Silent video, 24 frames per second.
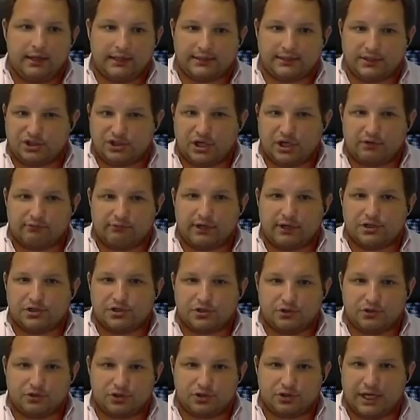That's a
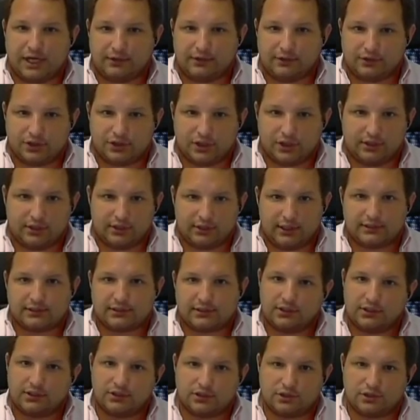generational challenge. I think
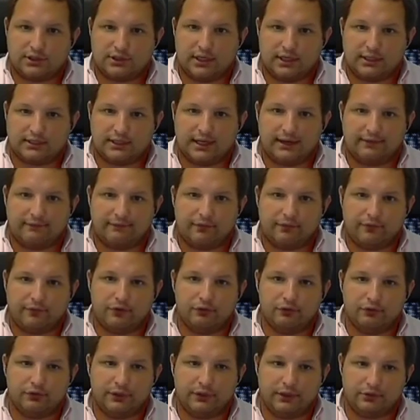that's going to just take time
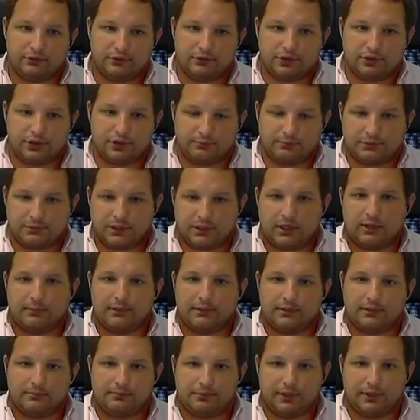for new leadership to
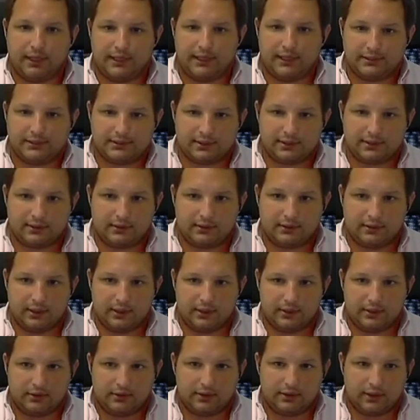come into place,
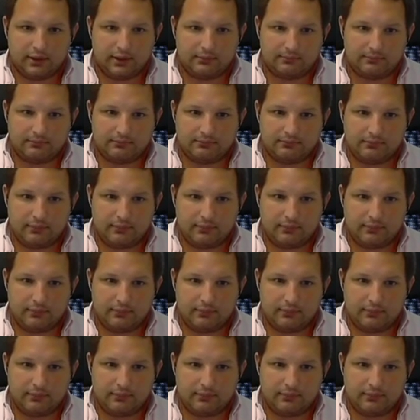and